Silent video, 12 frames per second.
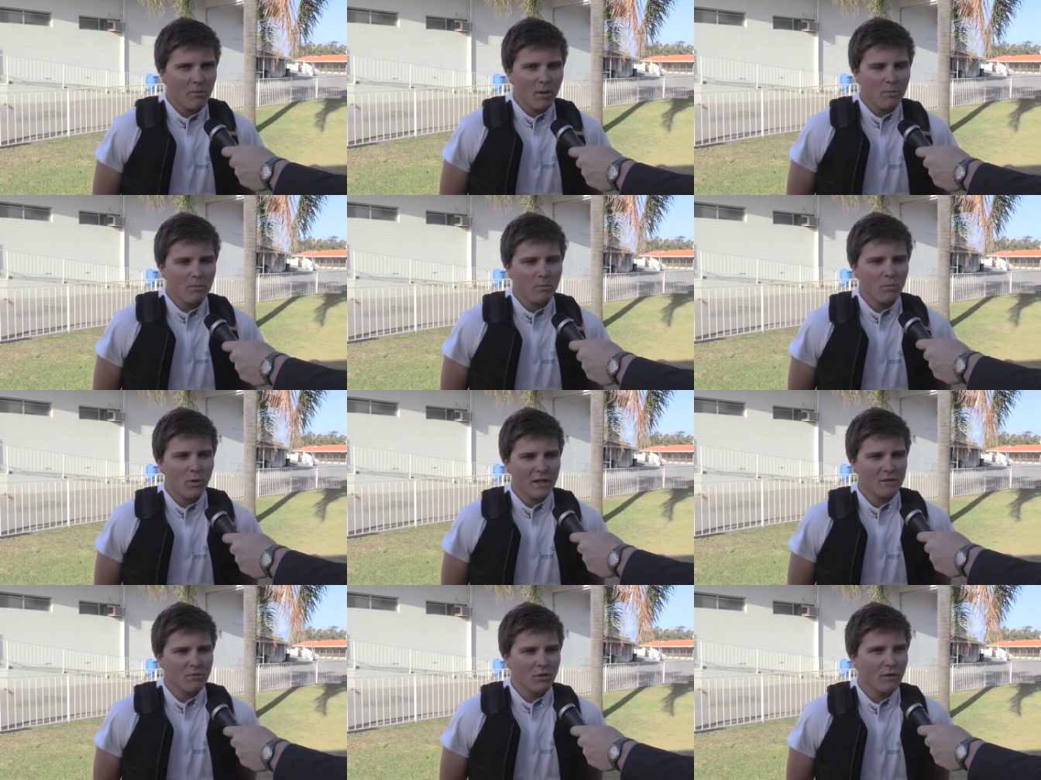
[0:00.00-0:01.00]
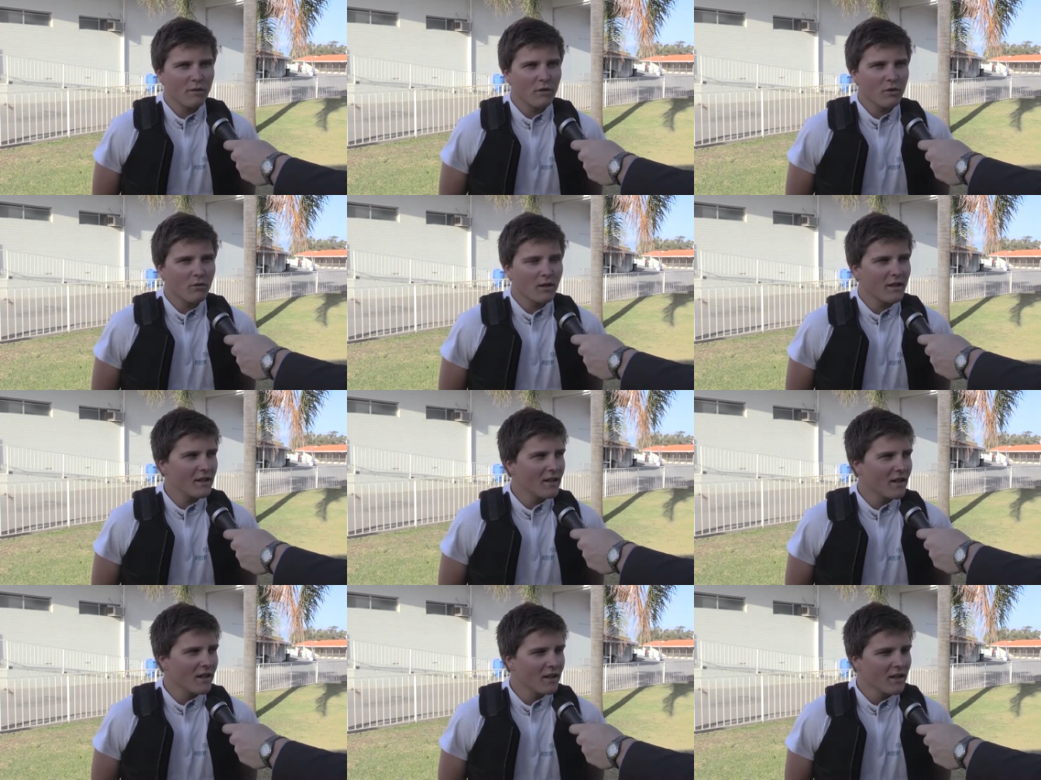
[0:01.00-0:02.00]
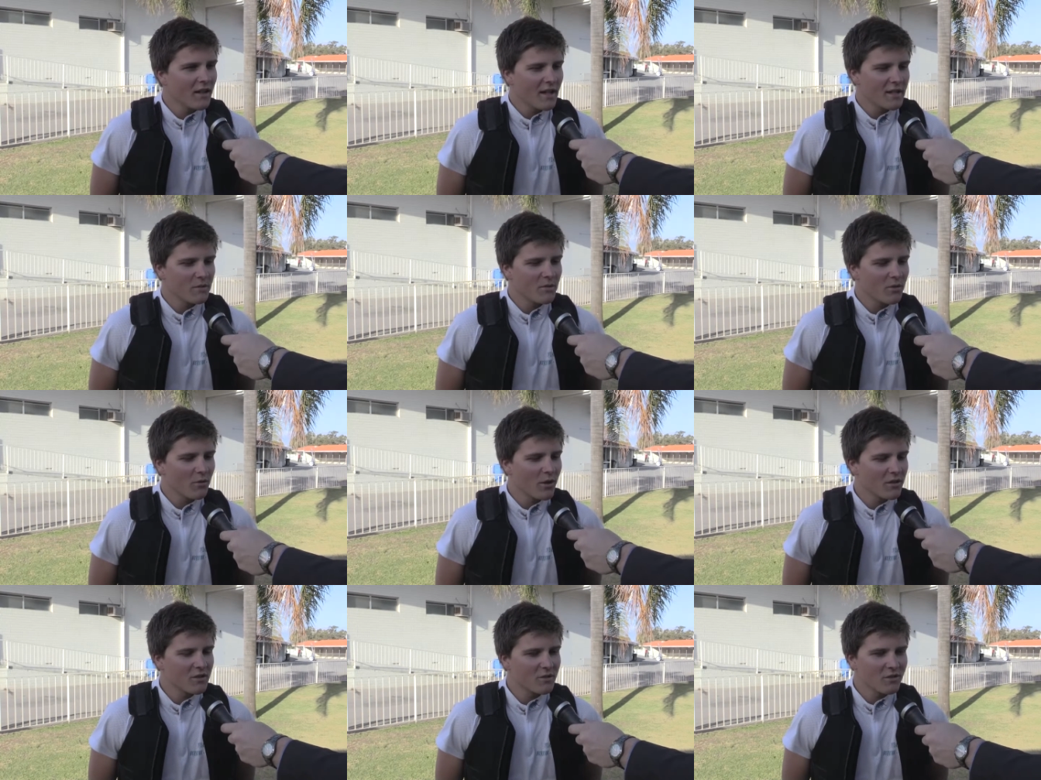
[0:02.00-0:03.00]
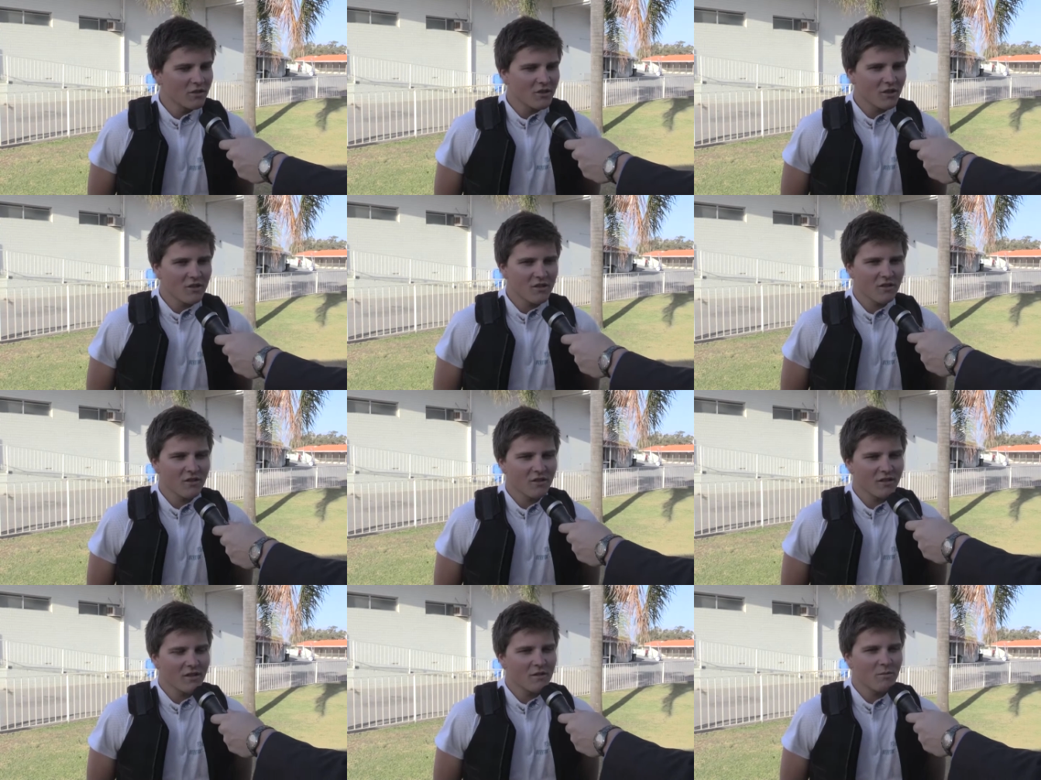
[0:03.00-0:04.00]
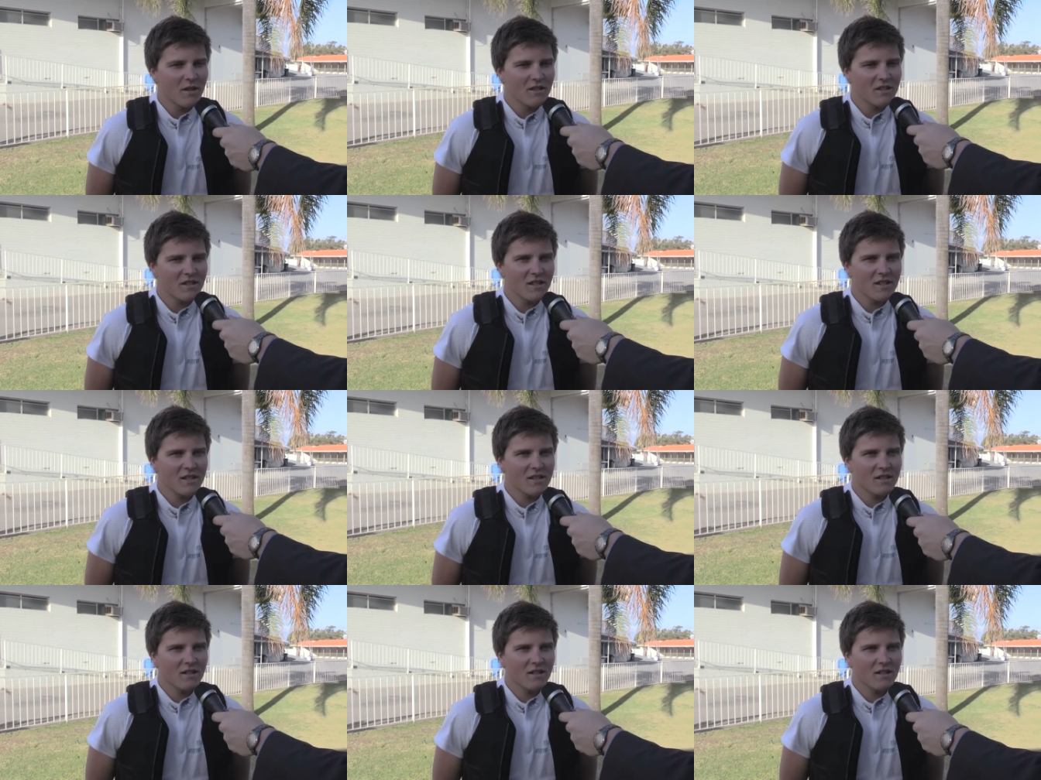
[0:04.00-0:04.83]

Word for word: Bob whacks me on a few when he uh, has a bit of work to do at the trot, so he gives me the steers.